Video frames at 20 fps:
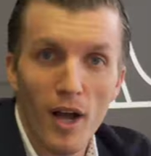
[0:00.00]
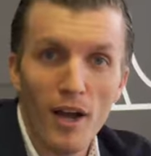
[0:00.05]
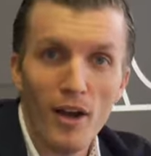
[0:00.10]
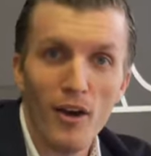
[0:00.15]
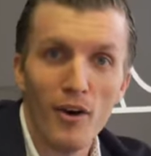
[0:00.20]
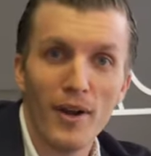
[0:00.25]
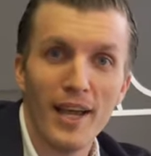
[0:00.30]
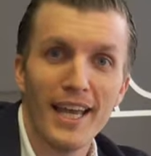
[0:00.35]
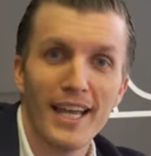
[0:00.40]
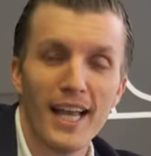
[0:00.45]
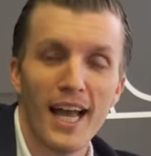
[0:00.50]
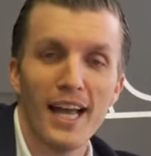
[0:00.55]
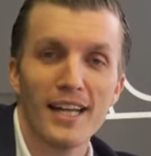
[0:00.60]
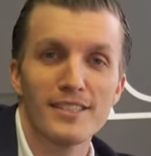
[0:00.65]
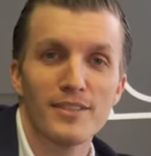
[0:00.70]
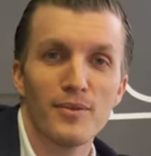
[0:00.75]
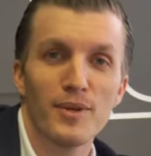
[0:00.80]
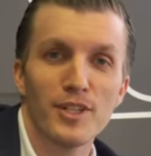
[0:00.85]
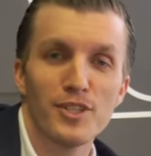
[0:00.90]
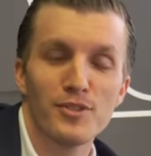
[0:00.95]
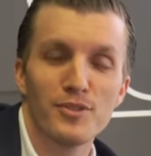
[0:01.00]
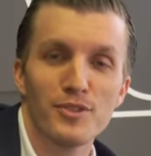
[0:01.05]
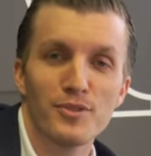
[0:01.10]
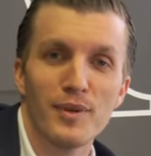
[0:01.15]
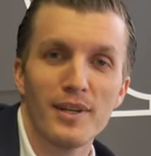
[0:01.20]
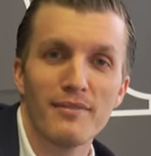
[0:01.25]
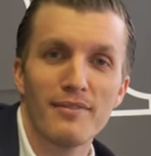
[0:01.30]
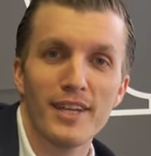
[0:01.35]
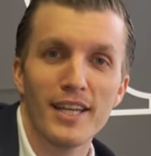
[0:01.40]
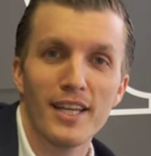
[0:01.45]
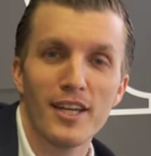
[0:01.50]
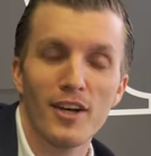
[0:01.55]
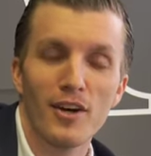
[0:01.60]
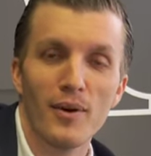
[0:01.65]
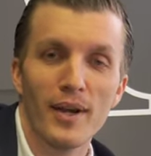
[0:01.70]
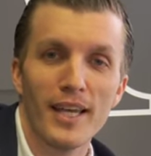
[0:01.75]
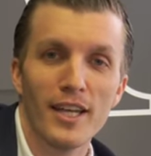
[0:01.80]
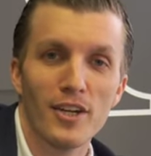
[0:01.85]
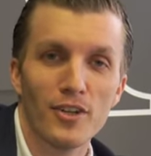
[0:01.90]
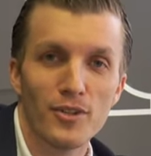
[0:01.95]
Oh, hey guys, I want to shoot this quick
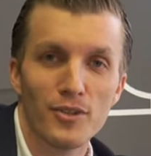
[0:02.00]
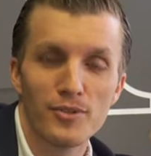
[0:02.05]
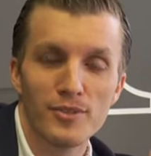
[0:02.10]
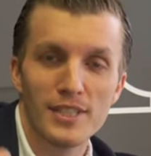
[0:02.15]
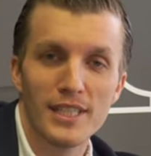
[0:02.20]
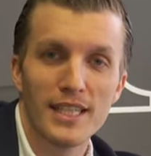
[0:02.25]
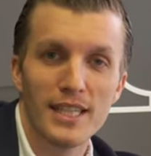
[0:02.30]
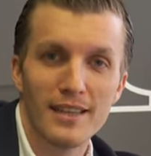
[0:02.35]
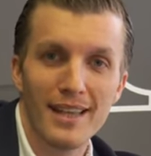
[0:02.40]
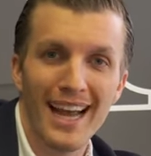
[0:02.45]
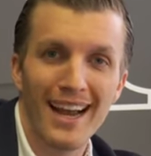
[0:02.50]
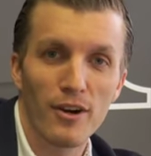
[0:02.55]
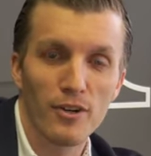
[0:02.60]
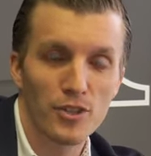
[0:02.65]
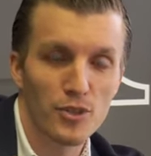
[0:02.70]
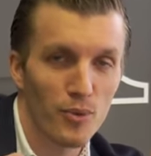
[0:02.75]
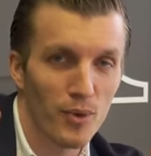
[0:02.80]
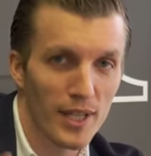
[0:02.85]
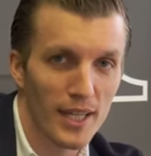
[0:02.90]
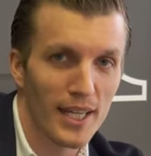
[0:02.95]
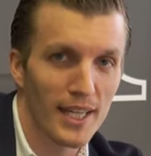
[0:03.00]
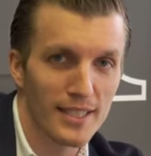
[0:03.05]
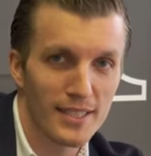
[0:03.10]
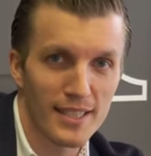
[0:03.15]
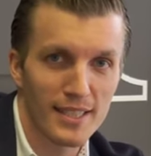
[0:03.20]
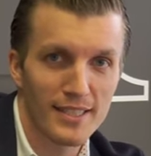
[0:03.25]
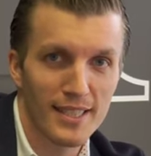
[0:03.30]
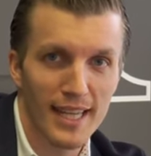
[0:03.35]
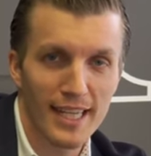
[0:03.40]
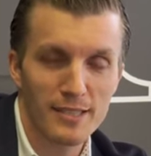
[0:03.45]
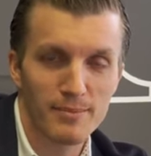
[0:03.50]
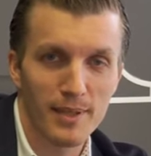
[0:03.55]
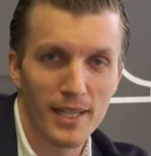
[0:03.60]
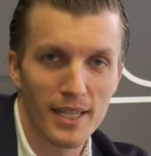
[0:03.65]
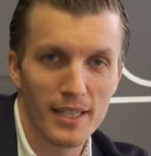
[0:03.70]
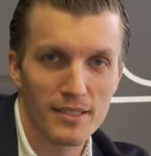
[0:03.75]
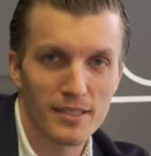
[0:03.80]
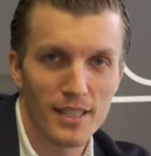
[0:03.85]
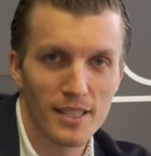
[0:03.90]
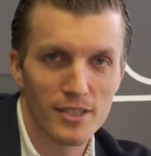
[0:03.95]
video introducing our 2019 Tax
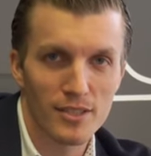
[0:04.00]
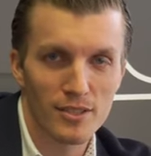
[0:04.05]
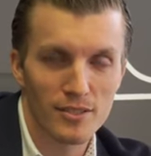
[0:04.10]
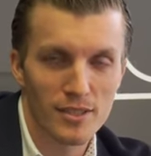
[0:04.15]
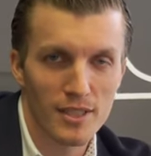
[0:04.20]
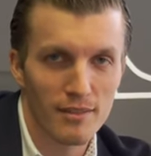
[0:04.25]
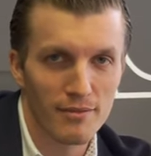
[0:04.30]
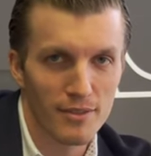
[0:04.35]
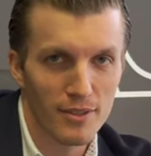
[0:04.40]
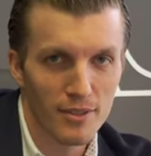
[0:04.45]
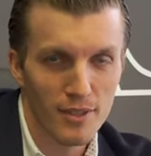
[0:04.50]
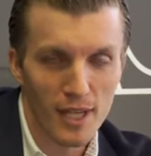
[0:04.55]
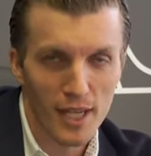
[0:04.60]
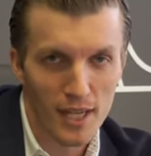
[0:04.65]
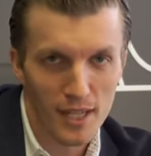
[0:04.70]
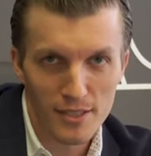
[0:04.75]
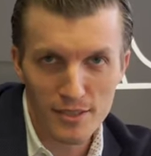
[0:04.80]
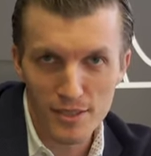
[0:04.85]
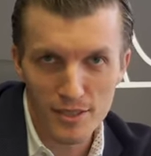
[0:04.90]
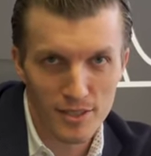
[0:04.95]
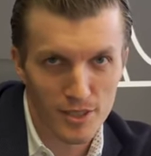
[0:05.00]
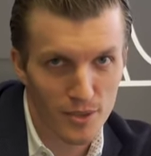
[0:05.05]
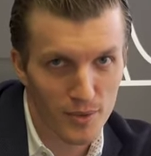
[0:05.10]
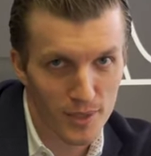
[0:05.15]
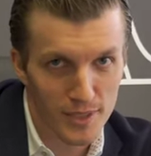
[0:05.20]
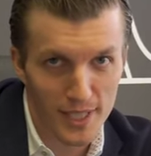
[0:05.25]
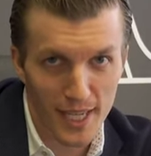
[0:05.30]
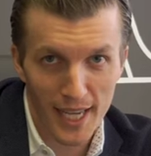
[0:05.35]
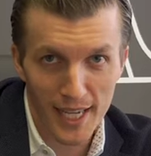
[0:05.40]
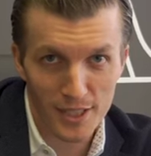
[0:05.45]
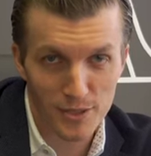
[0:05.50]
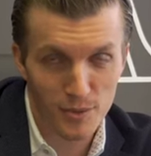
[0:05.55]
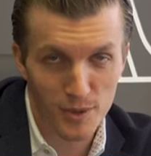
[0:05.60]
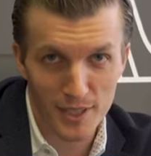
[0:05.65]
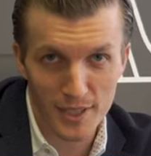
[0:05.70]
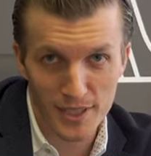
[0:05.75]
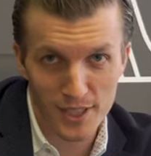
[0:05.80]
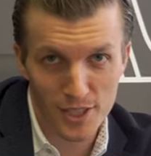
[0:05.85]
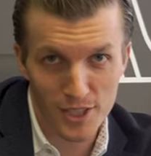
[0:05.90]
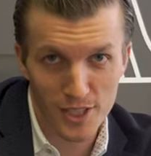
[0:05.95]
Planning Essentials. If you guys are doing tax
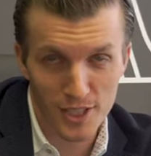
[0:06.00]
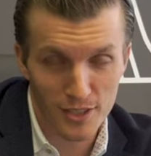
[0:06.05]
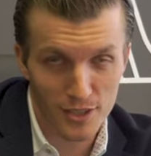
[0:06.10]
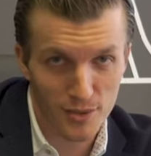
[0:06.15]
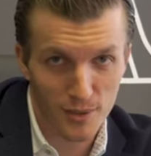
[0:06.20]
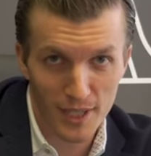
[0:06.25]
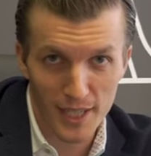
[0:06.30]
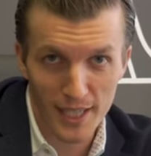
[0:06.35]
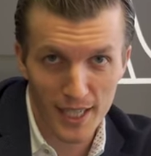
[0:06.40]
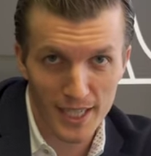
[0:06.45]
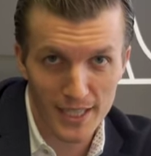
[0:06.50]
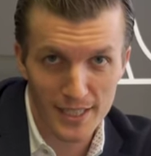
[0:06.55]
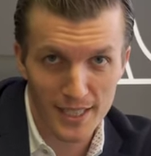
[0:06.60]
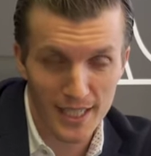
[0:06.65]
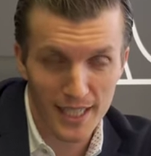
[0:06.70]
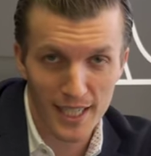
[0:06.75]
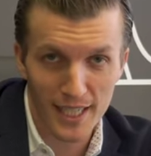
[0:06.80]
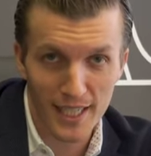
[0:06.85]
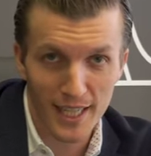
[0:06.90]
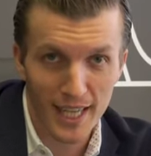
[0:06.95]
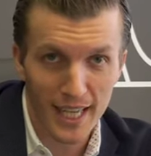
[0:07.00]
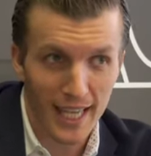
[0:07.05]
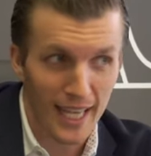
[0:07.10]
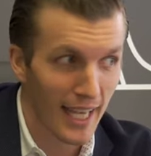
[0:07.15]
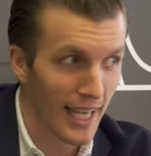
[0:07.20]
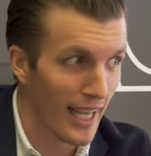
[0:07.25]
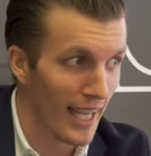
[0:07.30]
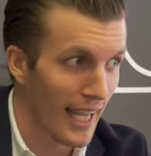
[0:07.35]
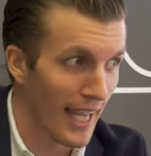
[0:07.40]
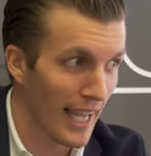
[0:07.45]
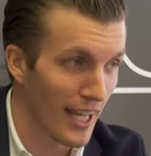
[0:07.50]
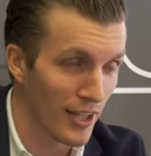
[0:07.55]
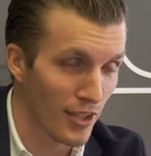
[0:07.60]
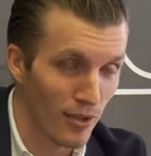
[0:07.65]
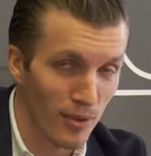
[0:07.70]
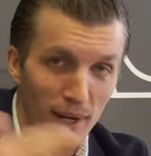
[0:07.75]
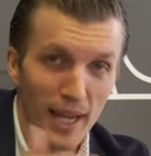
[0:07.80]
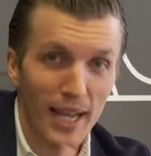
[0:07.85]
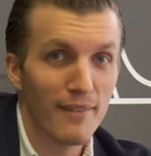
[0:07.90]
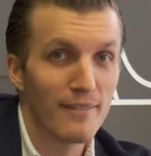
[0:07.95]
work this year, 2019, and
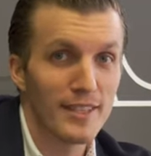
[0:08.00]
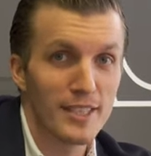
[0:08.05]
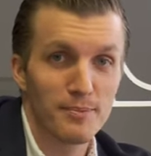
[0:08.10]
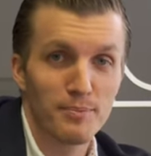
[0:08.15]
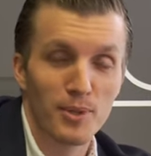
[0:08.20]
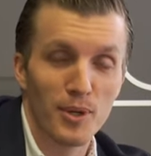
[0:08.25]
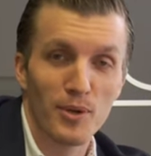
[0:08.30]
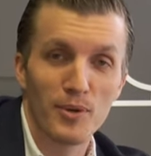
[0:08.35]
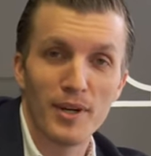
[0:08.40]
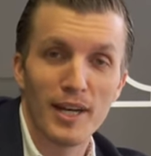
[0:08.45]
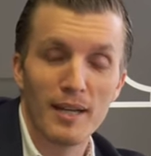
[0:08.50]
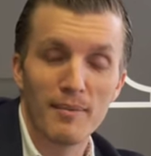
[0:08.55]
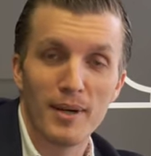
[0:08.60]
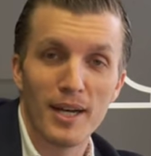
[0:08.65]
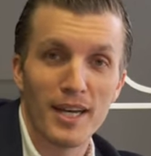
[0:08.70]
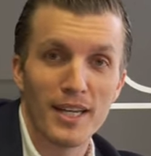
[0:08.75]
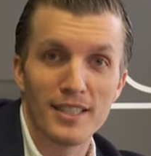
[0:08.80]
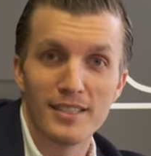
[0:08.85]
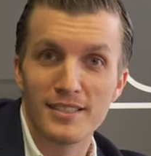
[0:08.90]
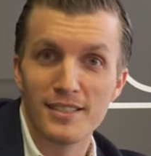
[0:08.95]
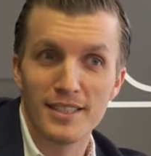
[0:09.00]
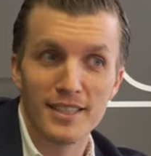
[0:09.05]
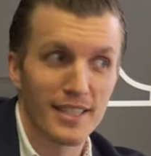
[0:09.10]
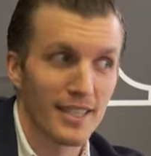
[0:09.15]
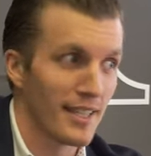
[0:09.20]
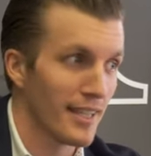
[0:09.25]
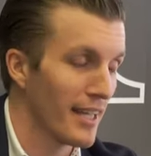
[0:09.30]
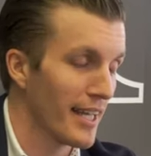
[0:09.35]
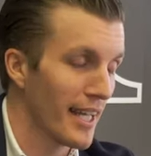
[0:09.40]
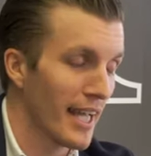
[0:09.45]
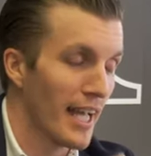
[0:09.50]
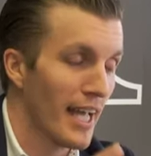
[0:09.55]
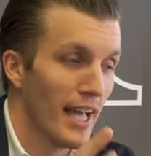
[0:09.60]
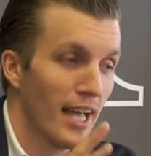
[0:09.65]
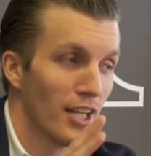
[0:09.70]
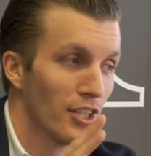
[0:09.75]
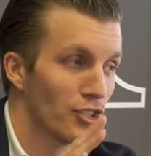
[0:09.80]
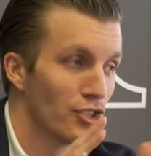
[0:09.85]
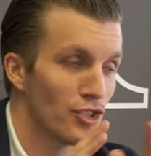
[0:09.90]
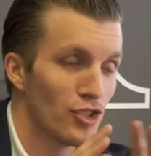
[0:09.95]
you don't have this program, honestly, like
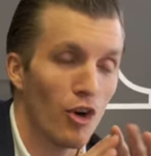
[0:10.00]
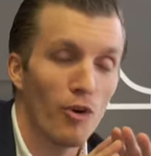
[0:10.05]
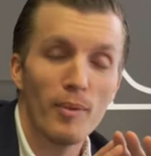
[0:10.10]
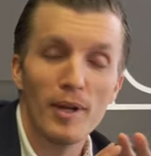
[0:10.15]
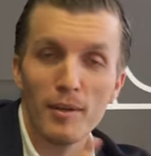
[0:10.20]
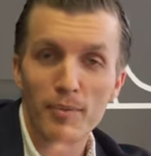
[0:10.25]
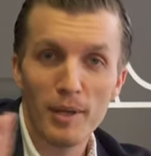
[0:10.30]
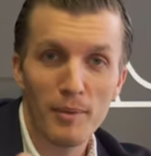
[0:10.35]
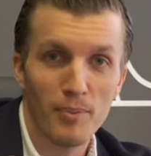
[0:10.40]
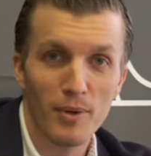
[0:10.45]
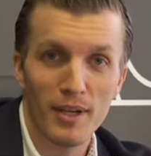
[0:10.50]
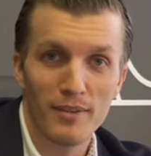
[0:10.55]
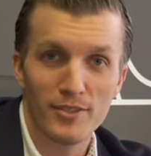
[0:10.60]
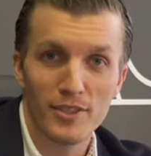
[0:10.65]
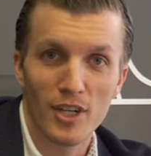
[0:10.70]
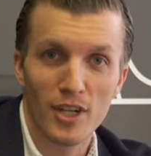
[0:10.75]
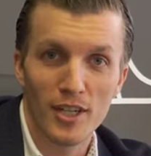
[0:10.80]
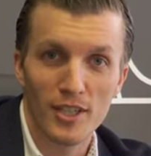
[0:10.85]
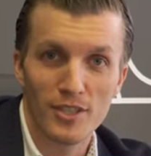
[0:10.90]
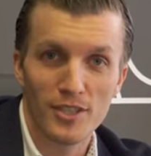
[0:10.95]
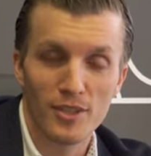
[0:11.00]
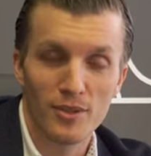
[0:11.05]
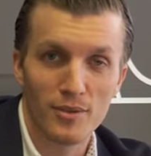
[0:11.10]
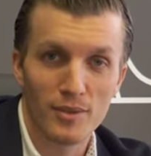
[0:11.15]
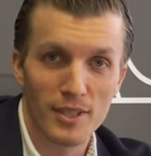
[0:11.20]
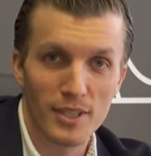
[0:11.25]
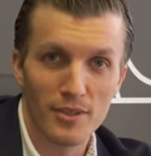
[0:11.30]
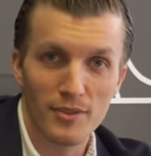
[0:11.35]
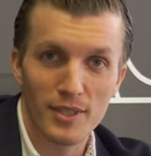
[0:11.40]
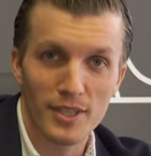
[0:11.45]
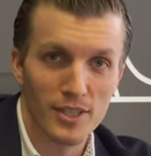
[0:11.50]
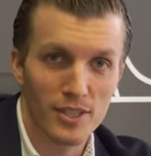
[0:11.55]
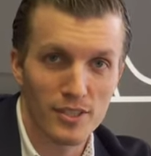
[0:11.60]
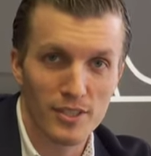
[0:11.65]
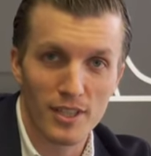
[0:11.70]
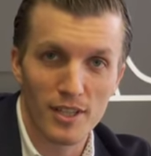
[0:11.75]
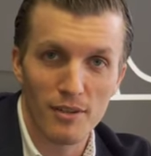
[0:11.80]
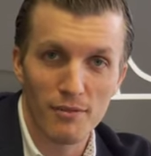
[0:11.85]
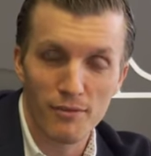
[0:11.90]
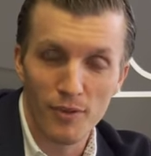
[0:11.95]
so many people I've talked to, literally
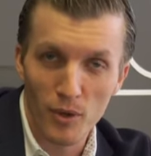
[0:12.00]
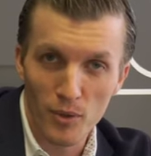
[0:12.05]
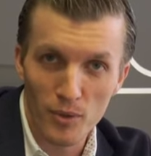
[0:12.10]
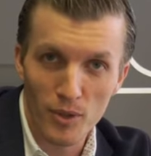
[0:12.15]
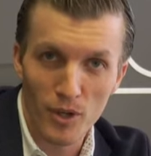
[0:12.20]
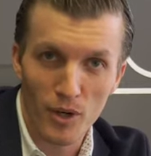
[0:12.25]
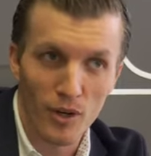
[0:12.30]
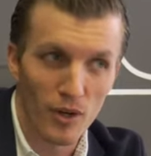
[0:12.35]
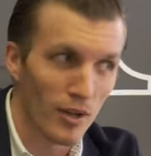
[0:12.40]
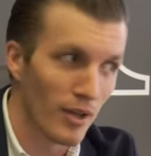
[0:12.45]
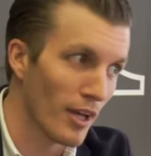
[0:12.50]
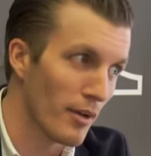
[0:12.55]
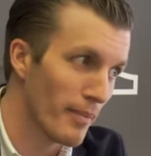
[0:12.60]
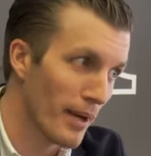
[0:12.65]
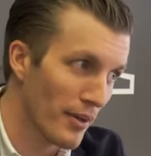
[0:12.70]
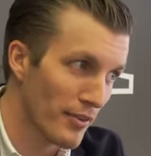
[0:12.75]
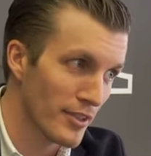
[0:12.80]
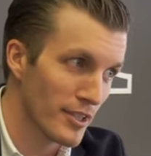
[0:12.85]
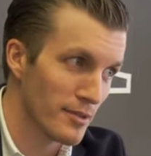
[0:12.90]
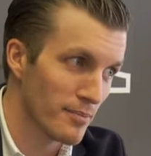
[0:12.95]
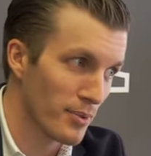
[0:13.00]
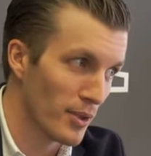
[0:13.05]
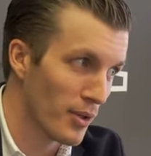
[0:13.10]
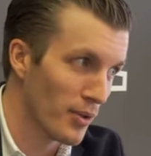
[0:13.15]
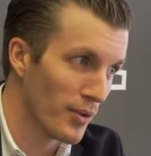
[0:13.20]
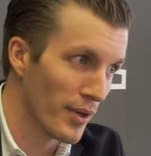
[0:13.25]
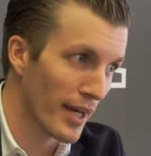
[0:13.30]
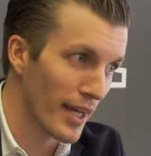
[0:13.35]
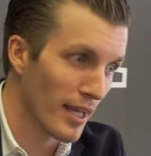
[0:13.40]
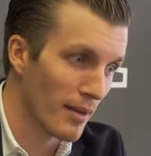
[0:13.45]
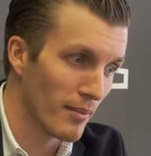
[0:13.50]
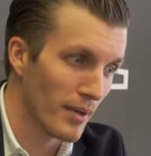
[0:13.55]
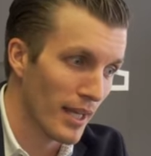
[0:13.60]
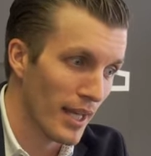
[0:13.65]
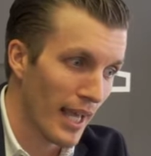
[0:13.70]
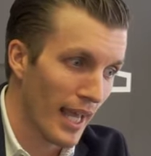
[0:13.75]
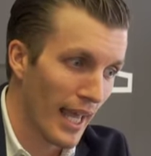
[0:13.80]
just in the phone call about this program,